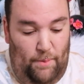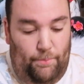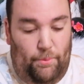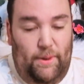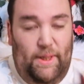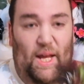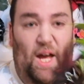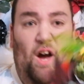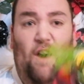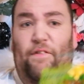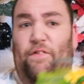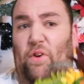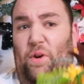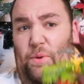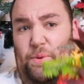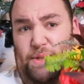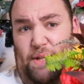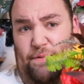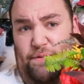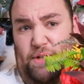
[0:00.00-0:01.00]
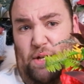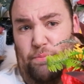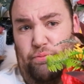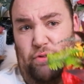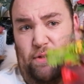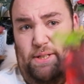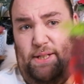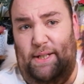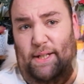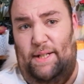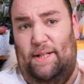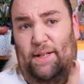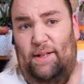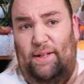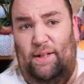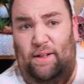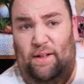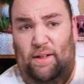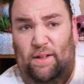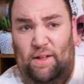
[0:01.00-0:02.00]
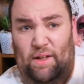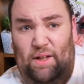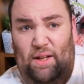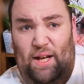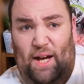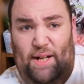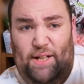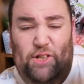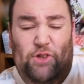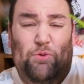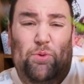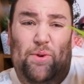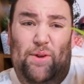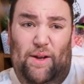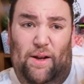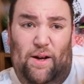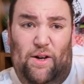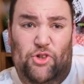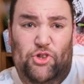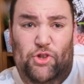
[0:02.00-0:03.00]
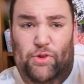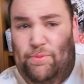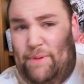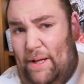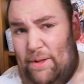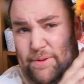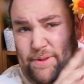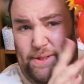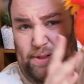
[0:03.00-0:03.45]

But yeah, I thought it was ever so pretty, and it's quite large as well.